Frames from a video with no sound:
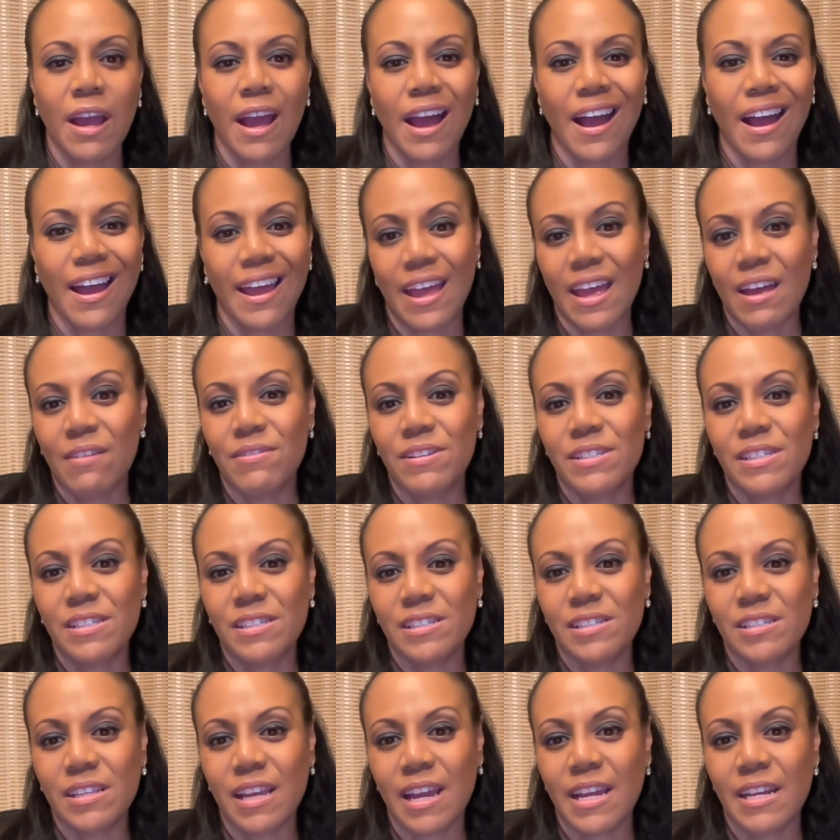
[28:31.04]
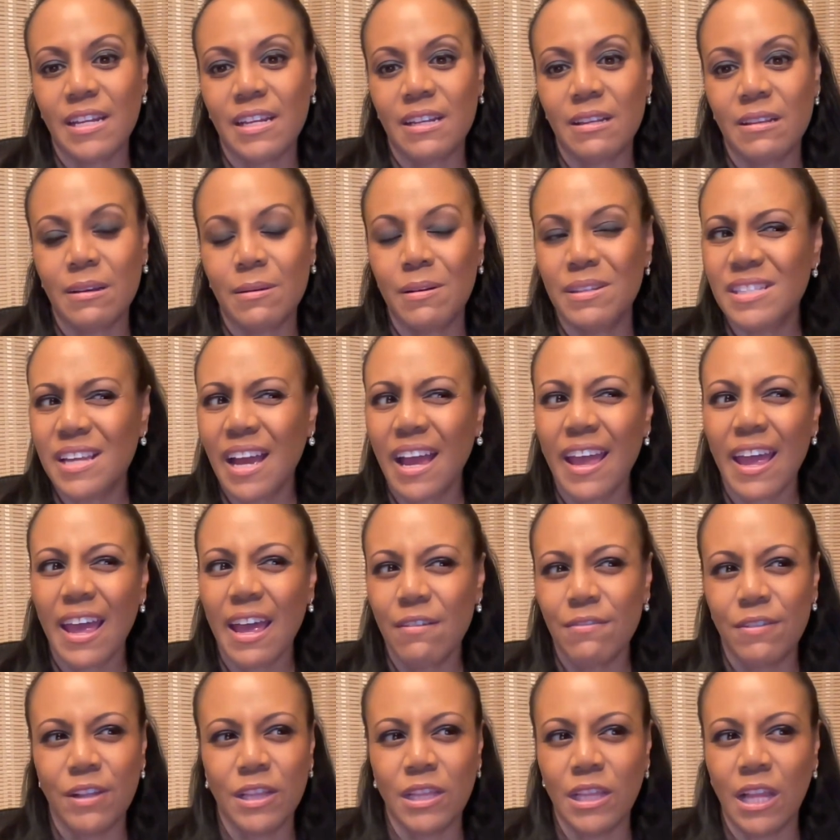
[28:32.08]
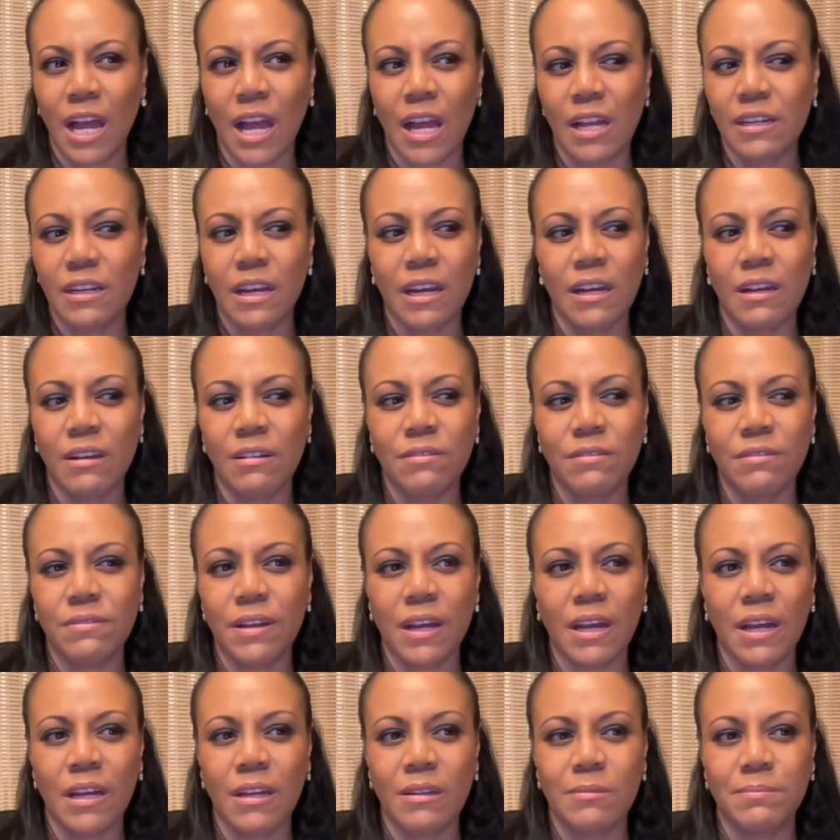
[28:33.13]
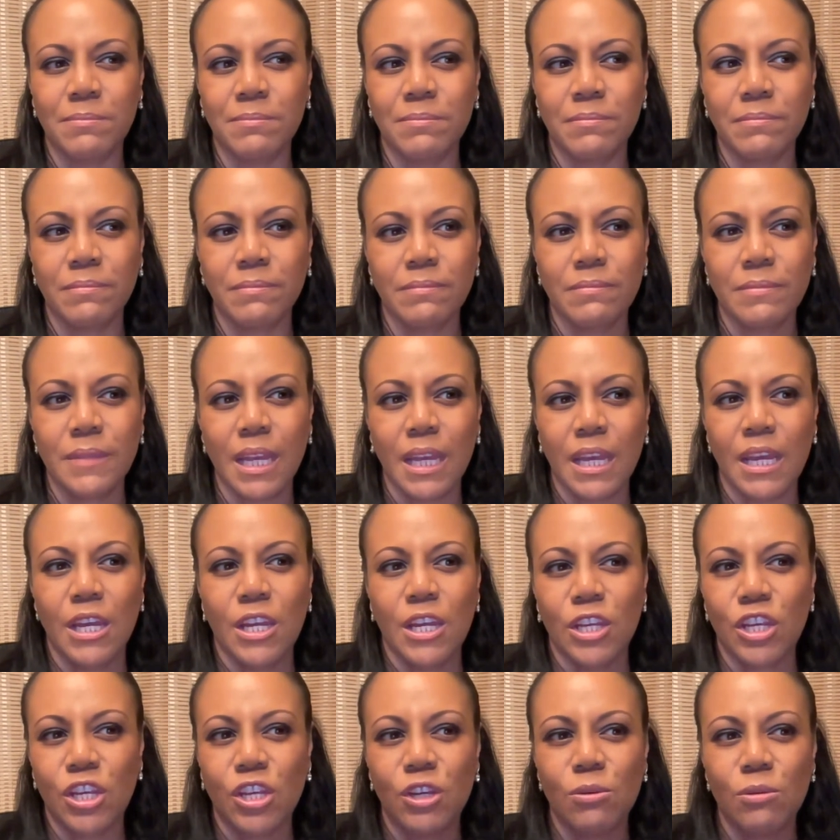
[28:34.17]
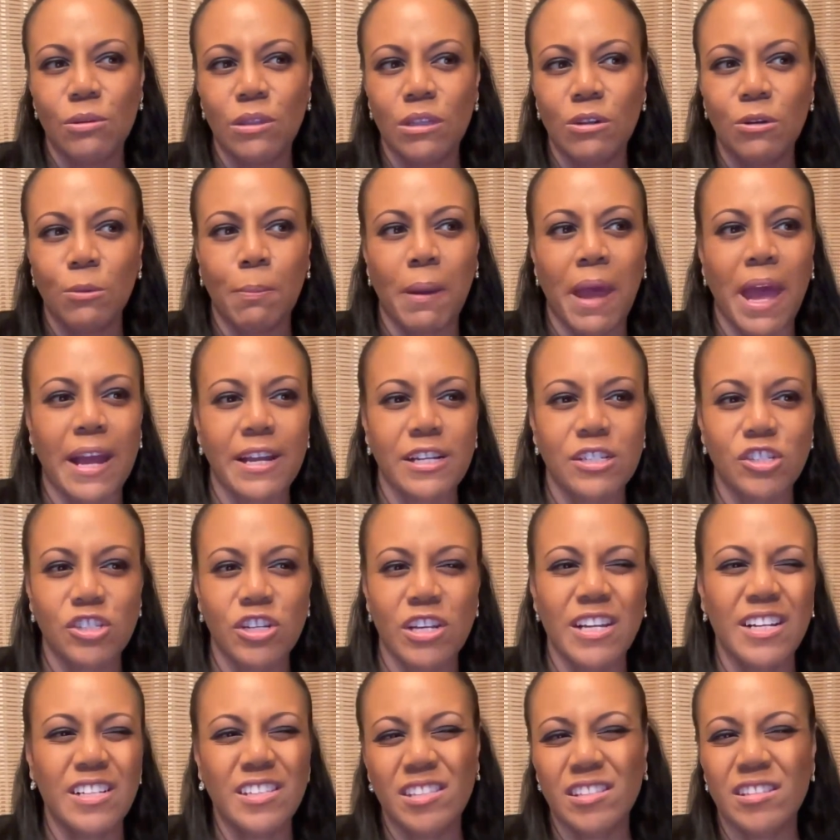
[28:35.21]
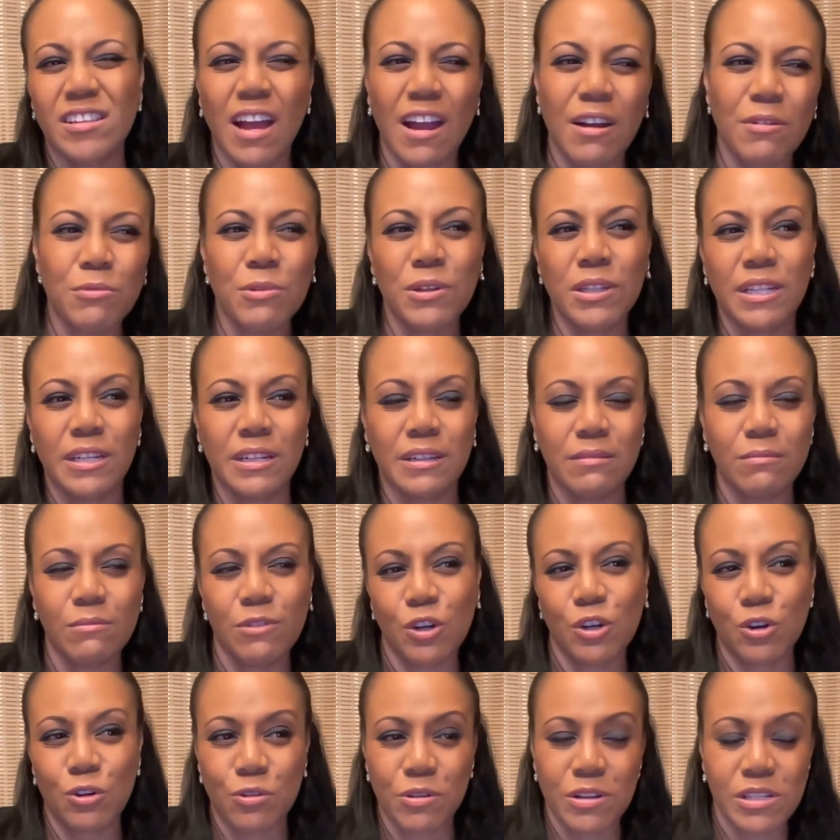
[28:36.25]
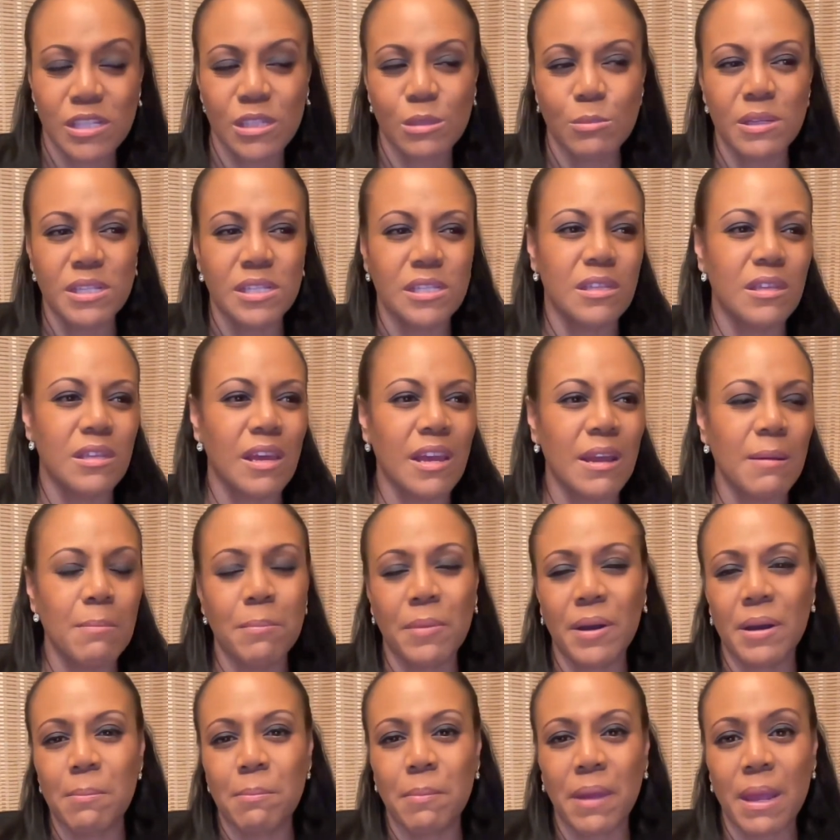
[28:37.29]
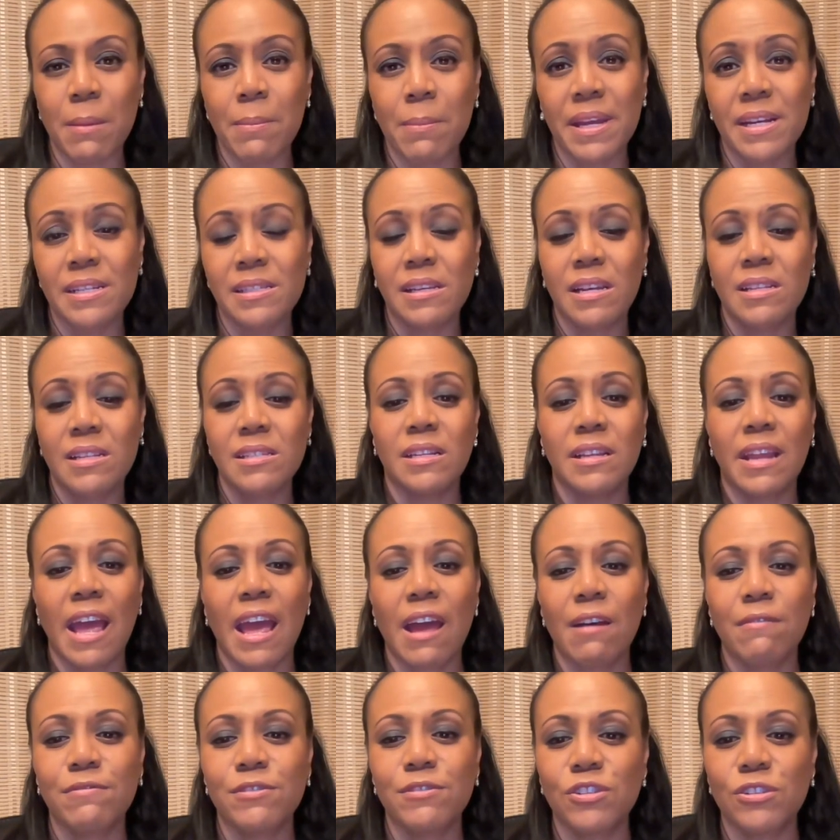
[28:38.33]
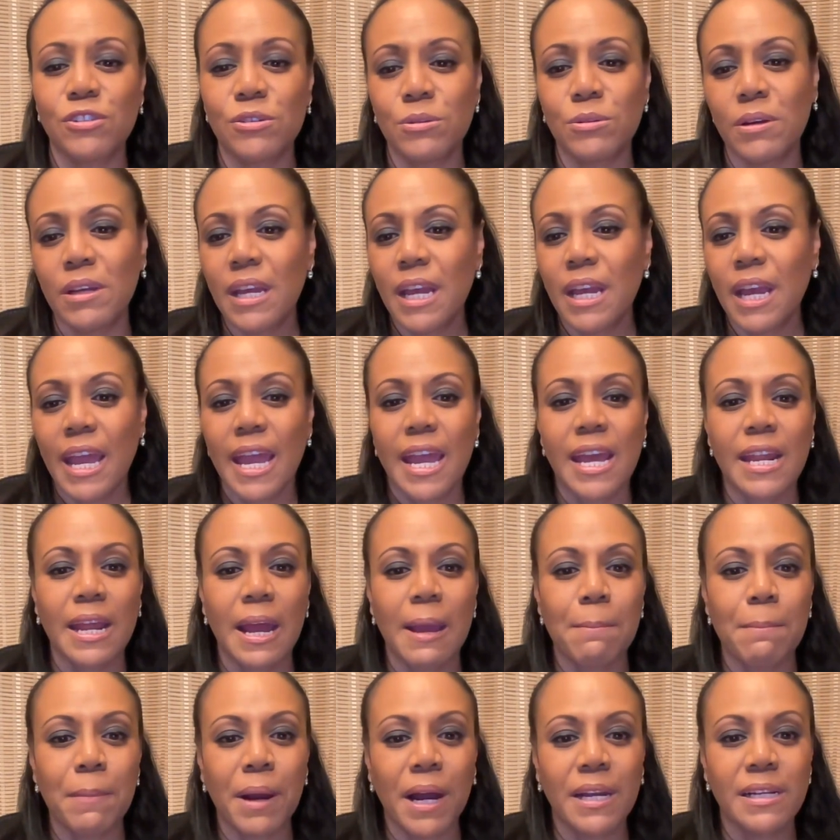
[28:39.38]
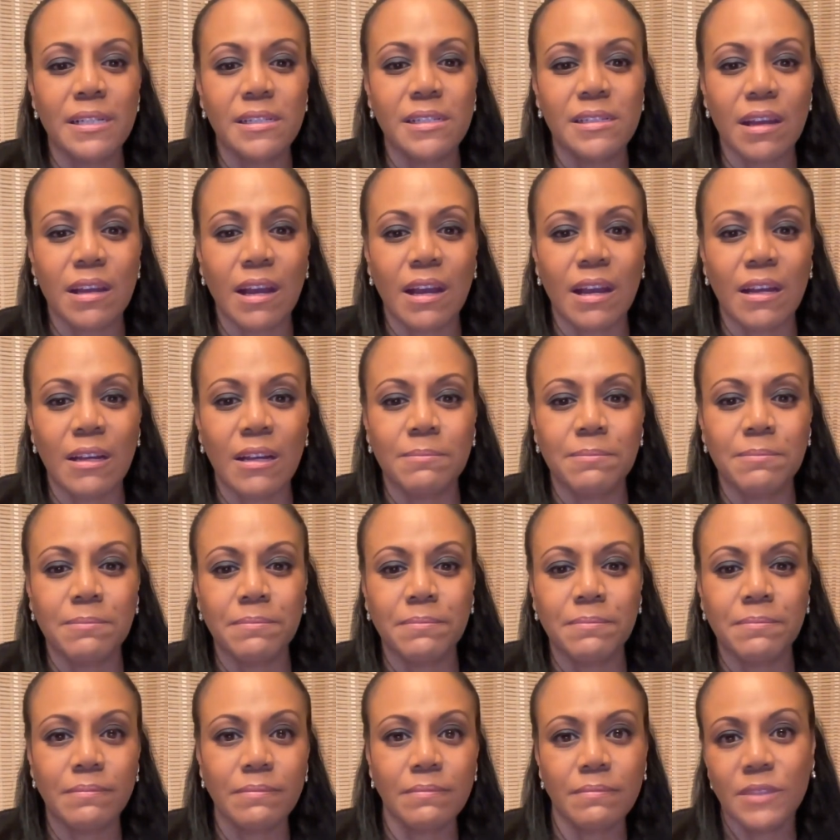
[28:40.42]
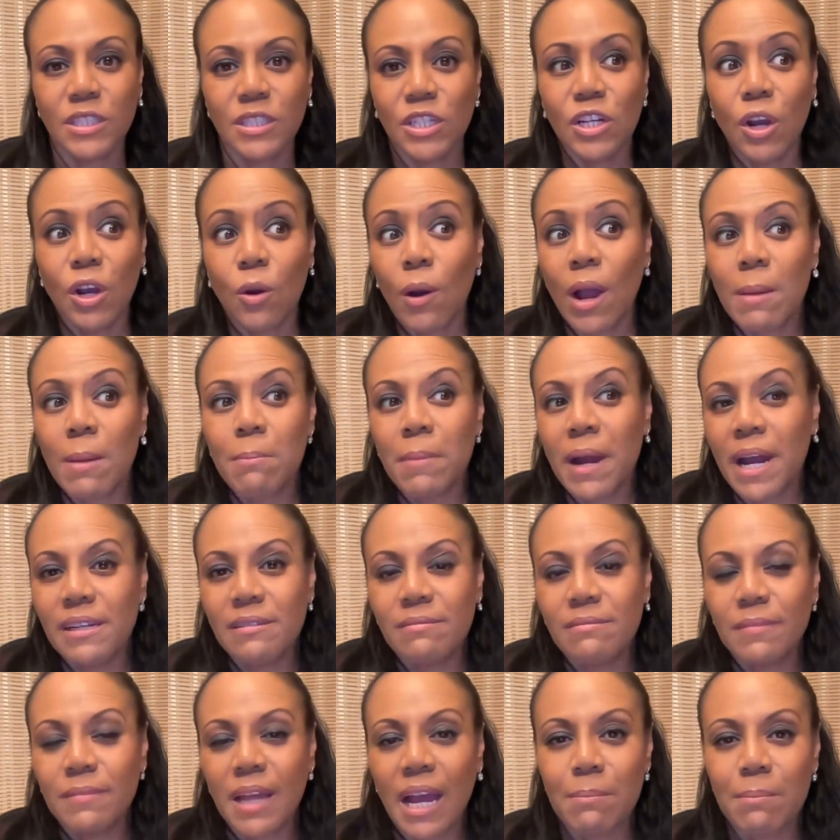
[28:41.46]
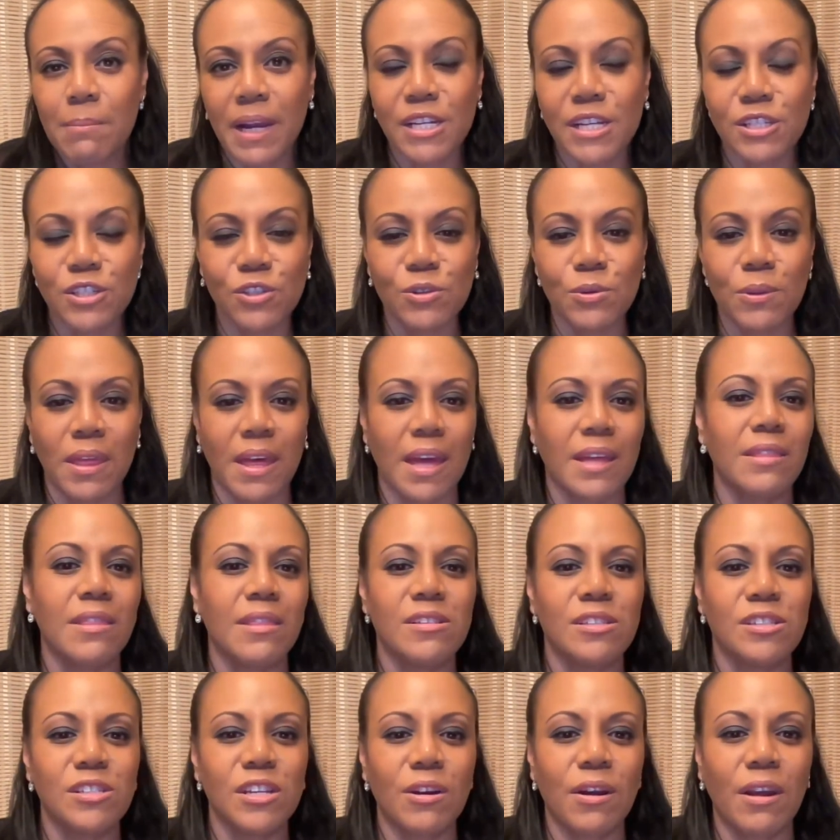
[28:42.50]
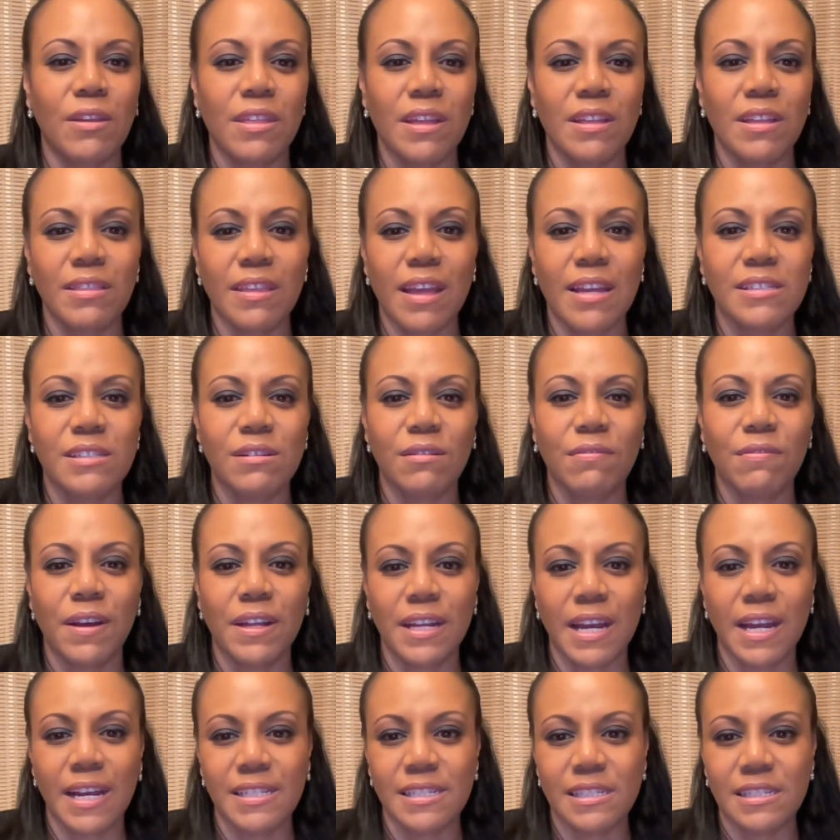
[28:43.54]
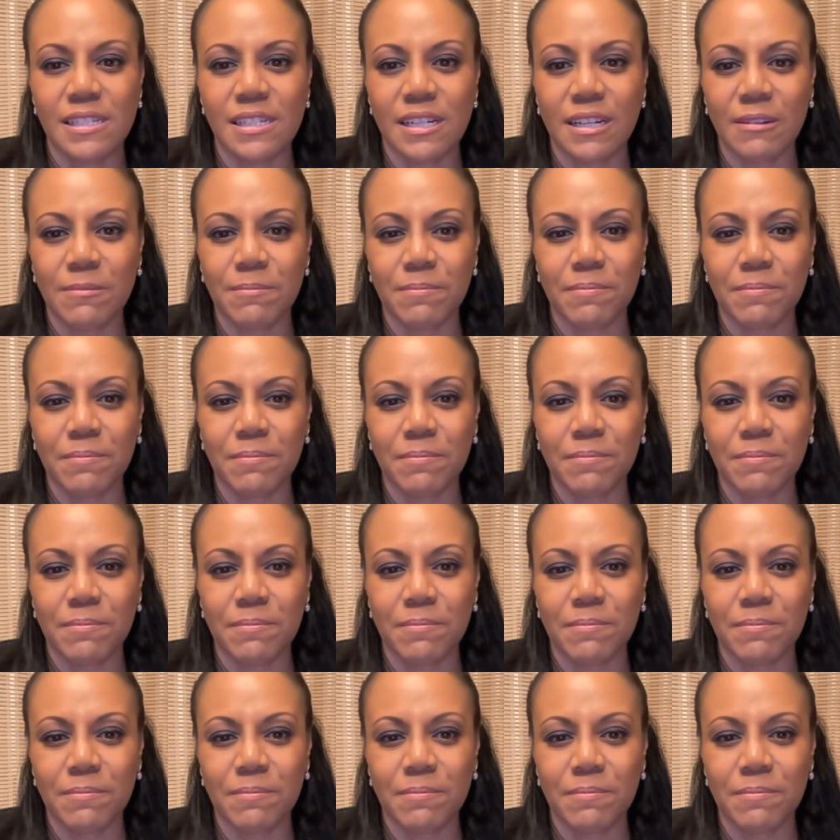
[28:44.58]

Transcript: I haven't decided, because I have a lot of cute little packaging. It's not really Christmas themed, but maybe it doesn't have to. And I might, I might do that this year. I think that's a fun idea.